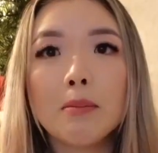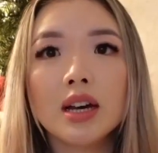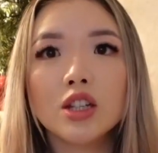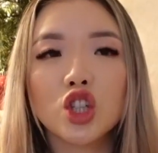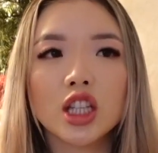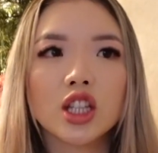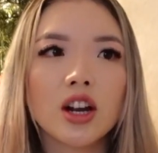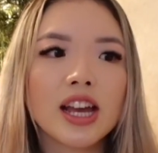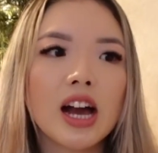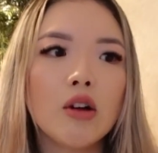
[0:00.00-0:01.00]
I'm just
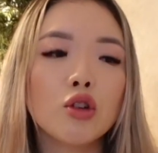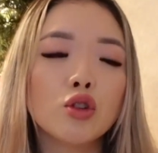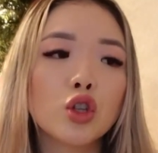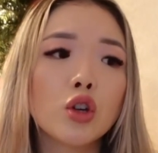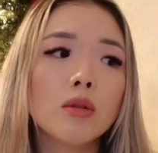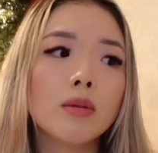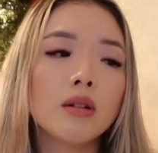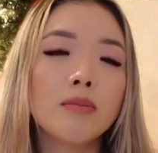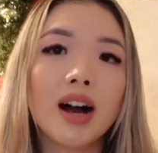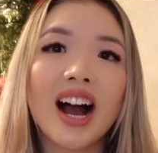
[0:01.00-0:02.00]
starting out YouTube,
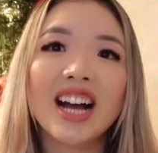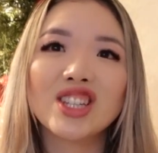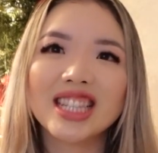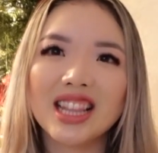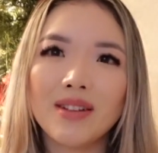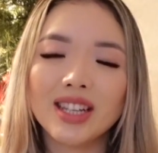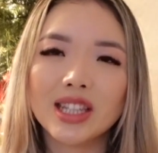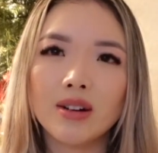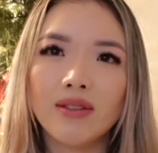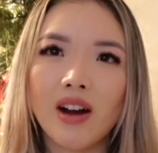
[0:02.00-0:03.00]
but I just love it
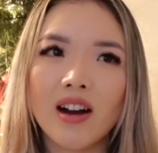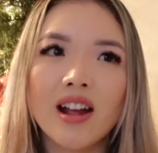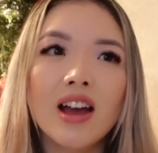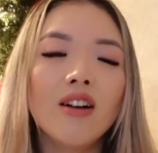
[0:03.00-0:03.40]
so far.